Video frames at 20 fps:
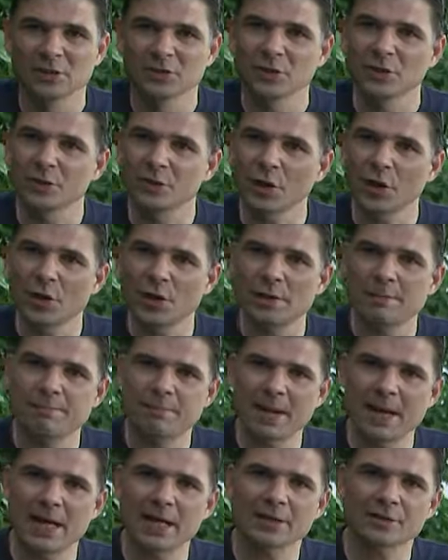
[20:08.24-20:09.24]
So going
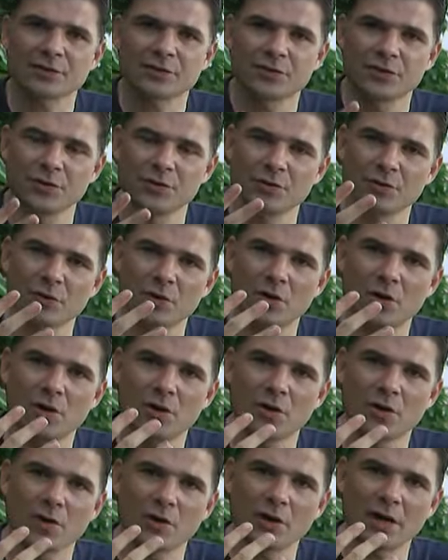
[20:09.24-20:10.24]
back to
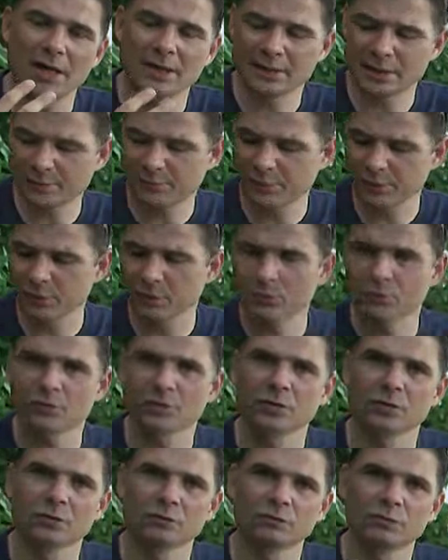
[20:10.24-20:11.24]
our different
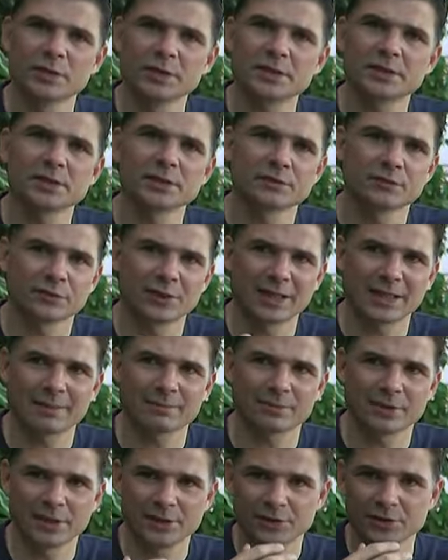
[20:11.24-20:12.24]
reasons for
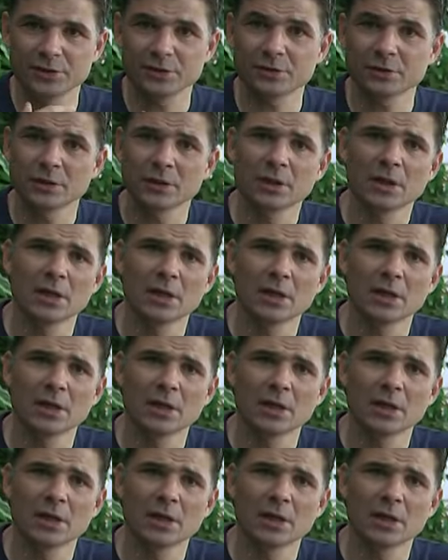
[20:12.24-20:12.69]
adaptation,